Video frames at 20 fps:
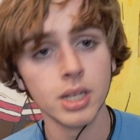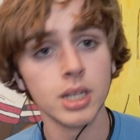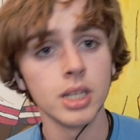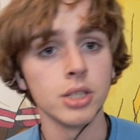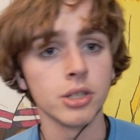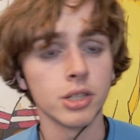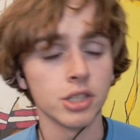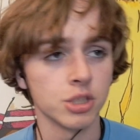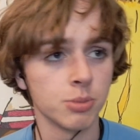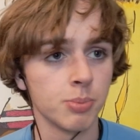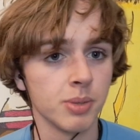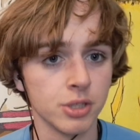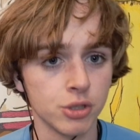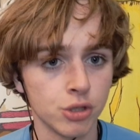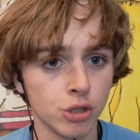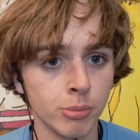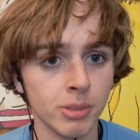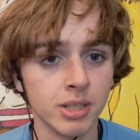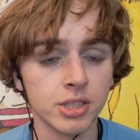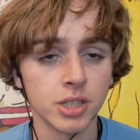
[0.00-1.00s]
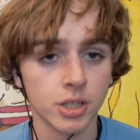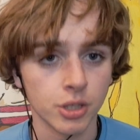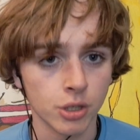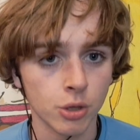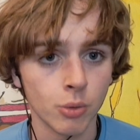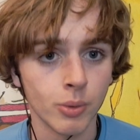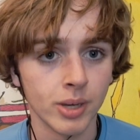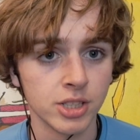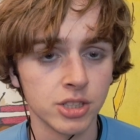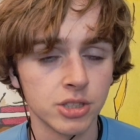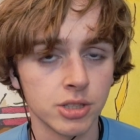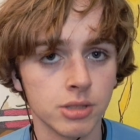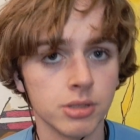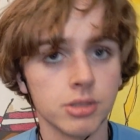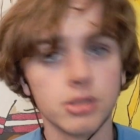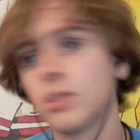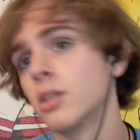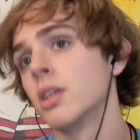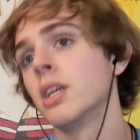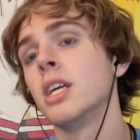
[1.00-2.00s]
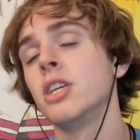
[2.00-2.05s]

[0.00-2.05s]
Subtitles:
you can spend 2 minutes on the questions.